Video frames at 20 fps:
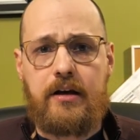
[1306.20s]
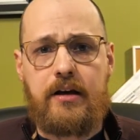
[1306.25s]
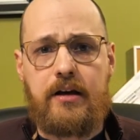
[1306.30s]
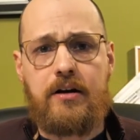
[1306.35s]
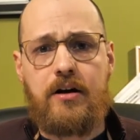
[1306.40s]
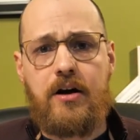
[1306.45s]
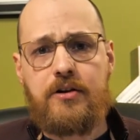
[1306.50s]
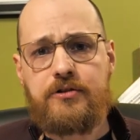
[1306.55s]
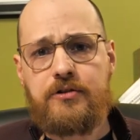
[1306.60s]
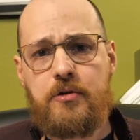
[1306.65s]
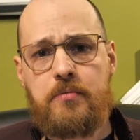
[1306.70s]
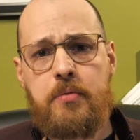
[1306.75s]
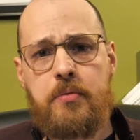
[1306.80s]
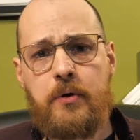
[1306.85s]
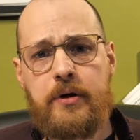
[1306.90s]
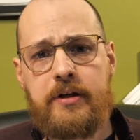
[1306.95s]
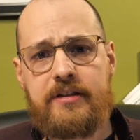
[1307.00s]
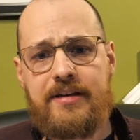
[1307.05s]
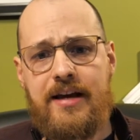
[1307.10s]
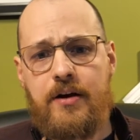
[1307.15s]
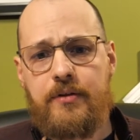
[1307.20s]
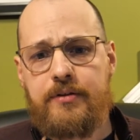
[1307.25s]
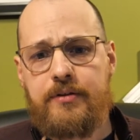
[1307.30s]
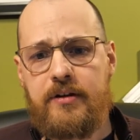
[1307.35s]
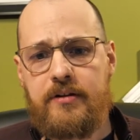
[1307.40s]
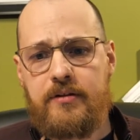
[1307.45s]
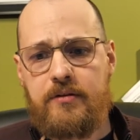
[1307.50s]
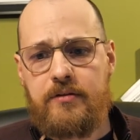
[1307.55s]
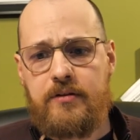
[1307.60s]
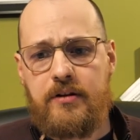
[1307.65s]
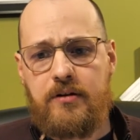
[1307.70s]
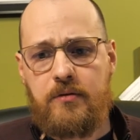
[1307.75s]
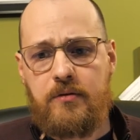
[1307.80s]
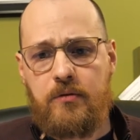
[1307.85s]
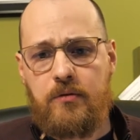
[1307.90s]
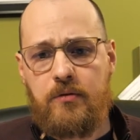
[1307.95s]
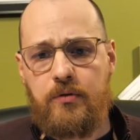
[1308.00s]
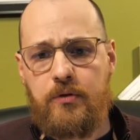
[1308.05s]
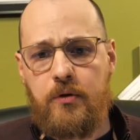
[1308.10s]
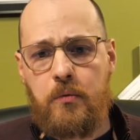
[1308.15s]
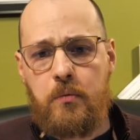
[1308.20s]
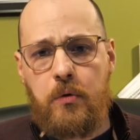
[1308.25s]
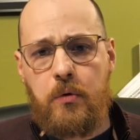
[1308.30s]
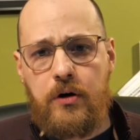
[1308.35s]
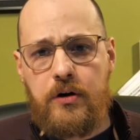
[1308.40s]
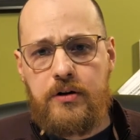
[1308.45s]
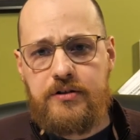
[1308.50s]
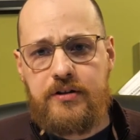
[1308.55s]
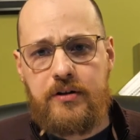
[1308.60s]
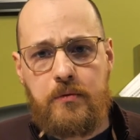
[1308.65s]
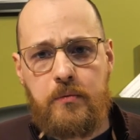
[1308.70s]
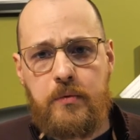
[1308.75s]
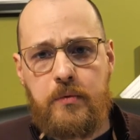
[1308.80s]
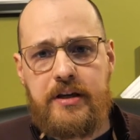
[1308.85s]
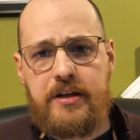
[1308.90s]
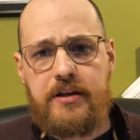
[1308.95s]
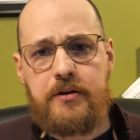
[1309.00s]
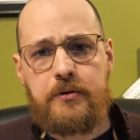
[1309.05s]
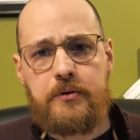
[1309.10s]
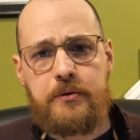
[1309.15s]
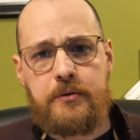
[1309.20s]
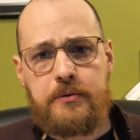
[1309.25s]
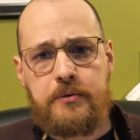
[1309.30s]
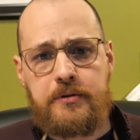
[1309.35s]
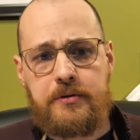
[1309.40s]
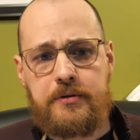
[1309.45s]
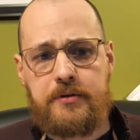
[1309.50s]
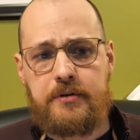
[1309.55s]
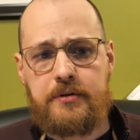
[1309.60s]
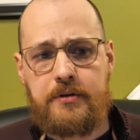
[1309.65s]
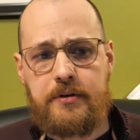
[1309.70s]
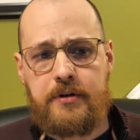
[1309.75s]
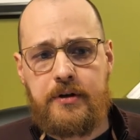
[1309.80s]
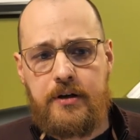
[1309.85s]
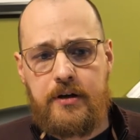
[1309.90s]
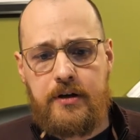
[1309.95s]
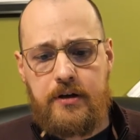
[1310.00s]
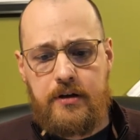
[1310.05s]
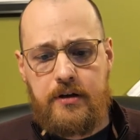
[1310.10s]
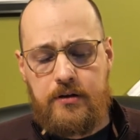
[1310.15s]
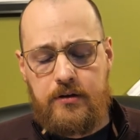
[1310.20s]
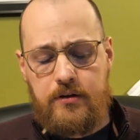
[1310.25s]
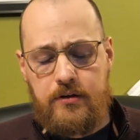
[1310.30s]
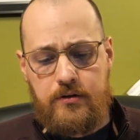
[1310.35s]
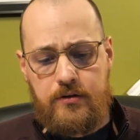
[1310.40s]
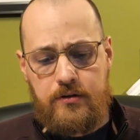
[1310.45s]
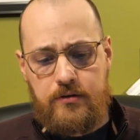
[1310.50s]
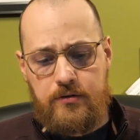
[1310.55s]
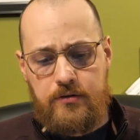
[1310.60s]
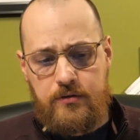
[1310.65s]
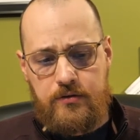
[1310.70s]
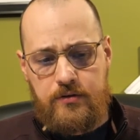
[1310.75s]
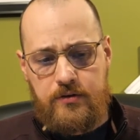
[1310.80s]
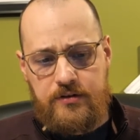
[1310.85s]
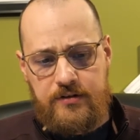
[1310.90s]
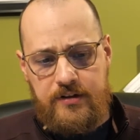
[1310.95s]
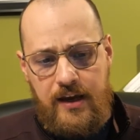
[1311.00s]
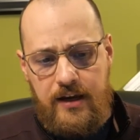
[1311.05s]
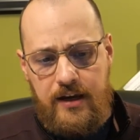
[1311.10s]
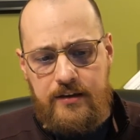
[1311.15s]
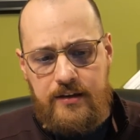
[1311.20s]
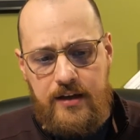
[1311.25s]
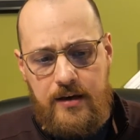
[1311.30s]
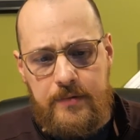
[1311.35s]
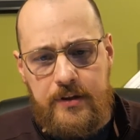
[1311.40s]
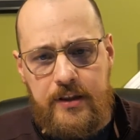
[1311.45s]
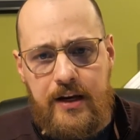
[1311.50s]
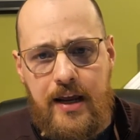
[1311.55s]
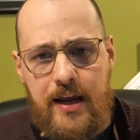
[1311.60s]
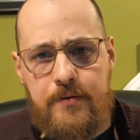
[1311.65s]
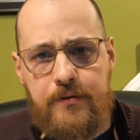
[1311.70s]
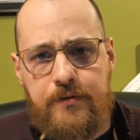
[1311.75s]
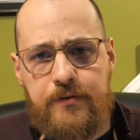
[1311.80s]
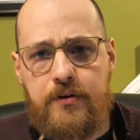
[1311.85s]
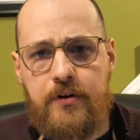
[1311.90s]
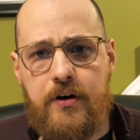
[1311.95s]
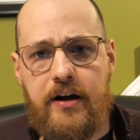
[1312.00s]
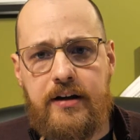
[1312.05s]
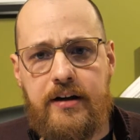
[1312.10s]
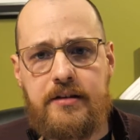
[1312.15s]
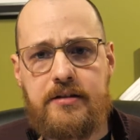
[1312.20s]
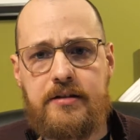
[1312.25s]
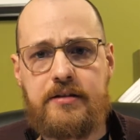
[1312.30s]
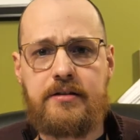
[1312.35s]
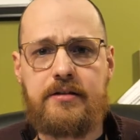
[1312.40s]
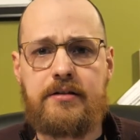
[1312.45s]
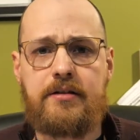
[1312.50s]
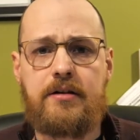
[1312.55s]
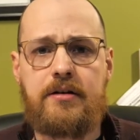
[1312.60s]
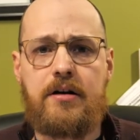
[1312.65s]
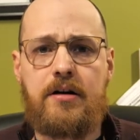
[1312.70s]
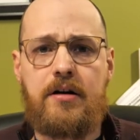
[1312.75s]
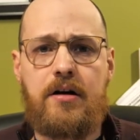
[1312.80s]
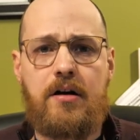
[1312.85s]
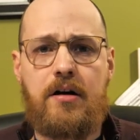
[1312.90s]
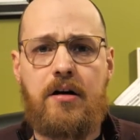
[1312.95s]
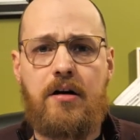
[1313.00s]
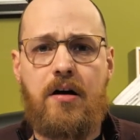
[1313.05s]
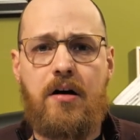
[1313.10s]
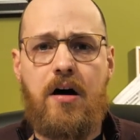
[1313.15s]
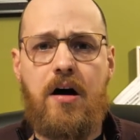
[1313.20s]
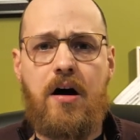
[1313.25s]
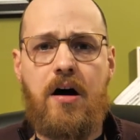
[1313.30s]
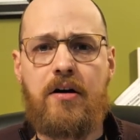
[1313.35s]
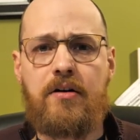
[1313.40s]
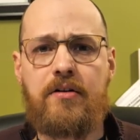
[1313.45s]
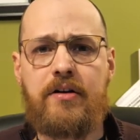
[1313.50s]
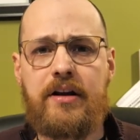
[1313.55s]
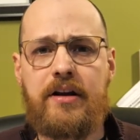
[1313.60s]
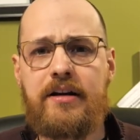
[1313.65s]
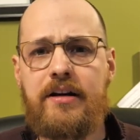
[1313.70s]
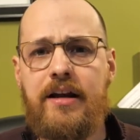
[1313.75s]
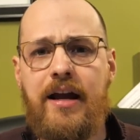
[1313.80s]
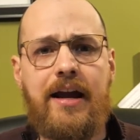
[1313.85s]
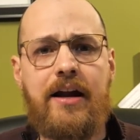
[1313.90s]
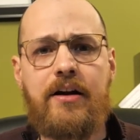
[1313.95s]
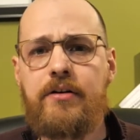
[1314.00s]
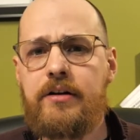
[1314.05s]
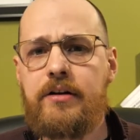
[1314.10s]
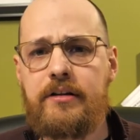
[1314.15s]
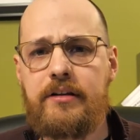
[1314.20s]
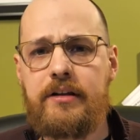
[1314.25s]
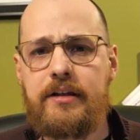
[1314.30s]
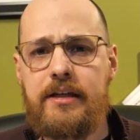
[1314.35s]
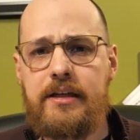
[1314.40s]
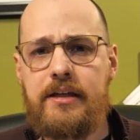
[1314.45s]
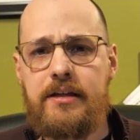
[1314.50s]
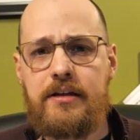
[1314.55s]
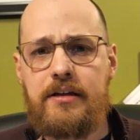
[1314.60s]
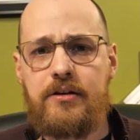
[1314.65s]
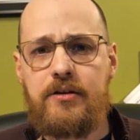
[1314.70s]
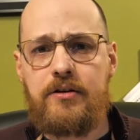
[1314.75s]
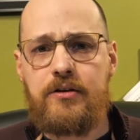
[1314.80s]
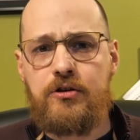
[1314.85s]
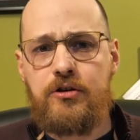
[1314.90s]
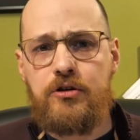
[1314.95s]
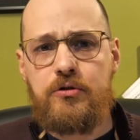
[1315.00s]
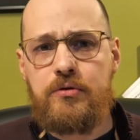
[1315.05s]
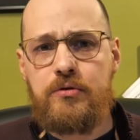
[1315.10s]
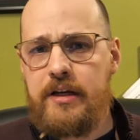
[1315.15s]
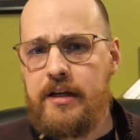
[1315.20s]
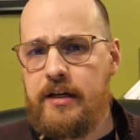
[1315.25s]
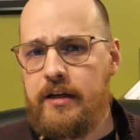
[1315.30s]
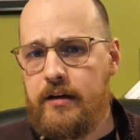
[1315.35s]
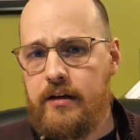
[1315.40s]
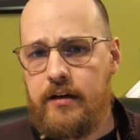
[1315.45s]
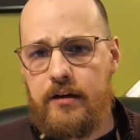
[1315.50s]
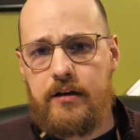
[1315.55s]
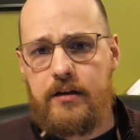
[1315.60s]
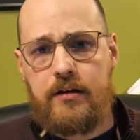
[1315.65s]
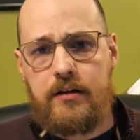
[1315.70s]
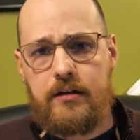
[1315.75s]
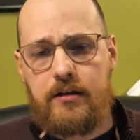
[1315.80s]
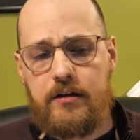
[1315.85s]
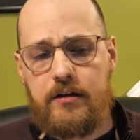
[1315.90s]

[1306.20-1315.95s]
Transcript: It also points out that, that the words that we use, saying them in the name of Christ, are inherently unique.